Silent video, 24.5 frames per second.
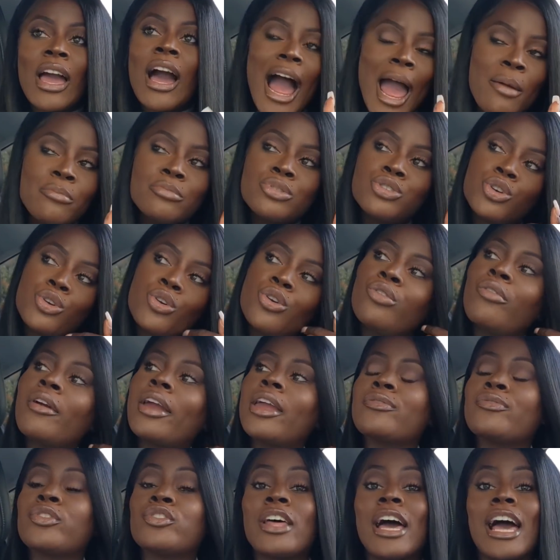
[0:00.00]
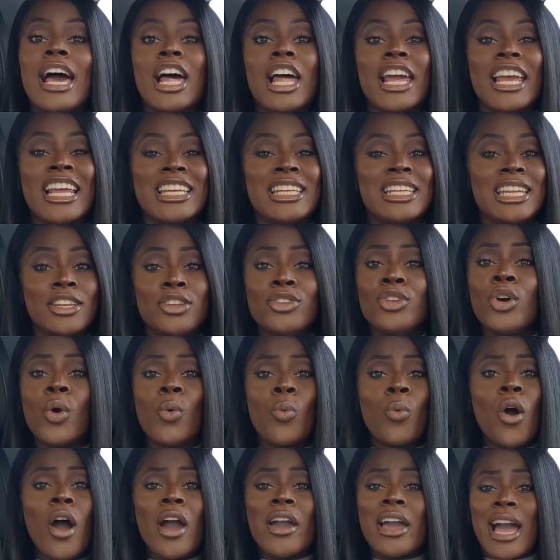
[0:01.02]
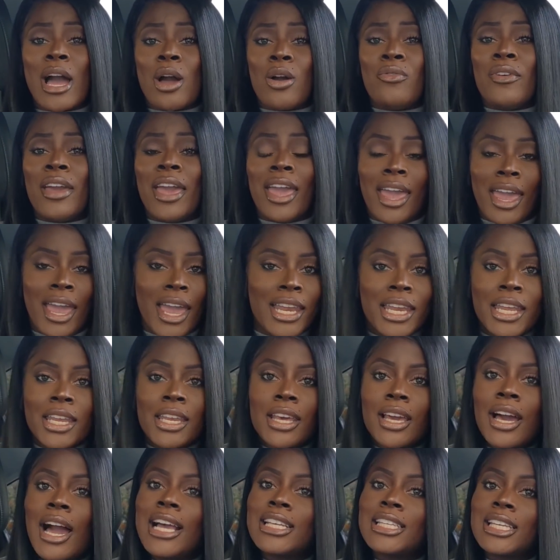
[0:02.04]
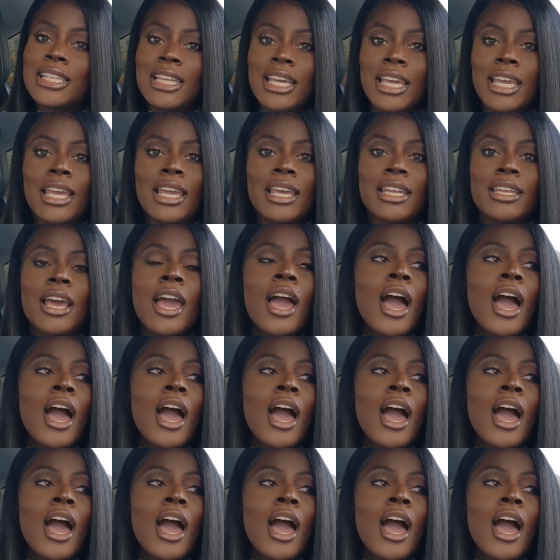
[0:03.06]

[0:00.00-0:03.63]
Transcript: I'm so grateful that it did not work out of any of the guys I dated.